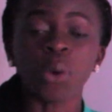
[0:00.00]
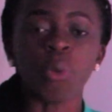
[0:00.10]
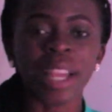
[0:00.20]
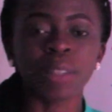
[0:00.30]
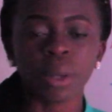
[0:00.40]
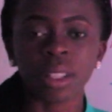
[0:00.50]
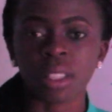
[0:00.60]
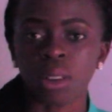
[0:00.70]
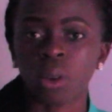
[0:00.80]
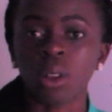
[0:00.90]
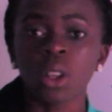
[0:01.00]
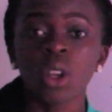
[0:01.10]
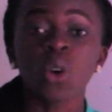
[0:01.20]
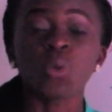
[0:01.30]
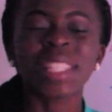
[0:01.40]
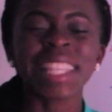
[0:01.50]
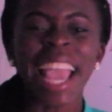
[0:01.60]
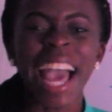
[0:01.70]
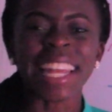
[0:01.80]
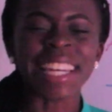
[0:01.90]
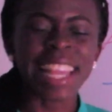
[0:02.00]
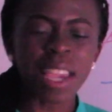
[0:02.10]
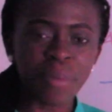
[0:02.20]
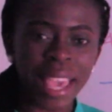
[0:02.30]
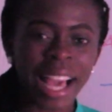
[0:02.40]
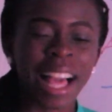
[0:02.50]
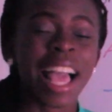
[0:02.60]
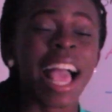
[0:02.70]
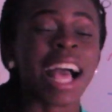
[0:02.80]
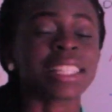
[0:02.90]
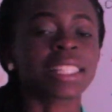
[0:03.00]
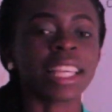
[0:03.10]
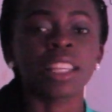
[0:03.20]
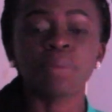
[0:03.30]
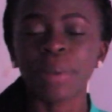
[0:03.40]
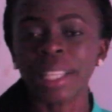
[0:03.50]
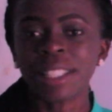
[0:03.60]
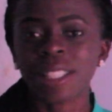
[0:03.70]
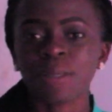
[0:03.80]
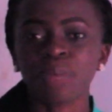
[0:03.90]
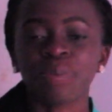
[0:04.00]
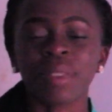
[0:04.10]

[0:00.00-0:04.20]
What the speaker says: the red blood cell, we say anemia has taken place.